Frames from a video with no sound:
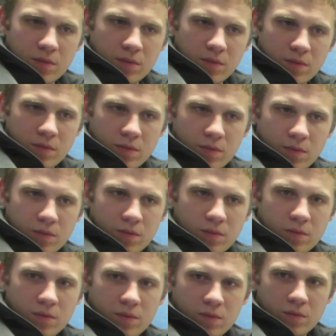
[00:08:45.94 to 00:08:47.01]

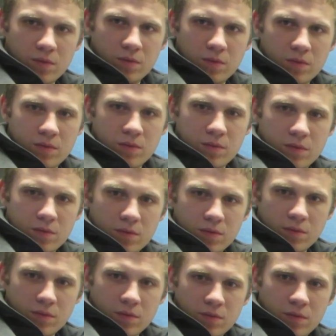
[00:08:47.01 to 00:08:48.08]

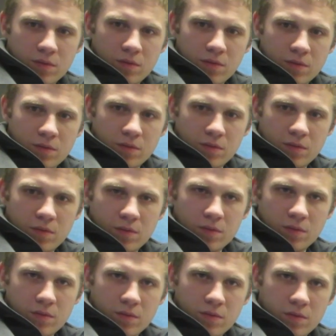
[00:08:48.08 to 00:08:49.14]

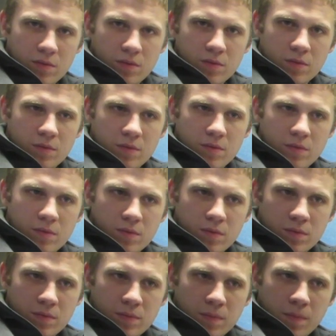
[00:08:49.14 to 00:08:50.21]

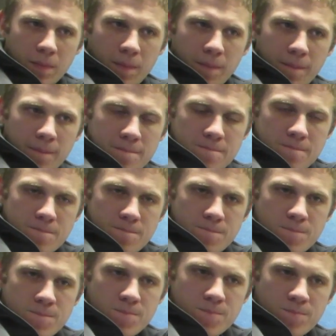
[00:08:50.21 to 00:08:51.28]

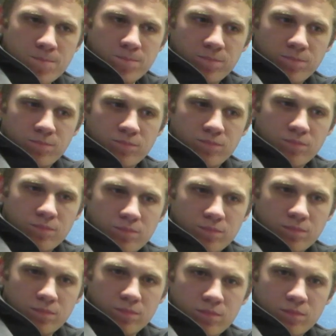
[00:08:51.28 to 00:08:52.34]

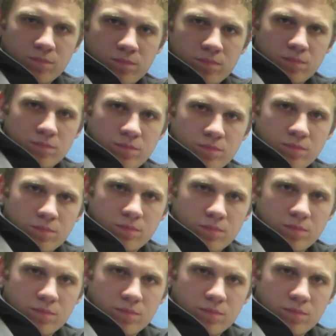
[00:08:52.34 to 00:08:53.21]
This person isn't speaking.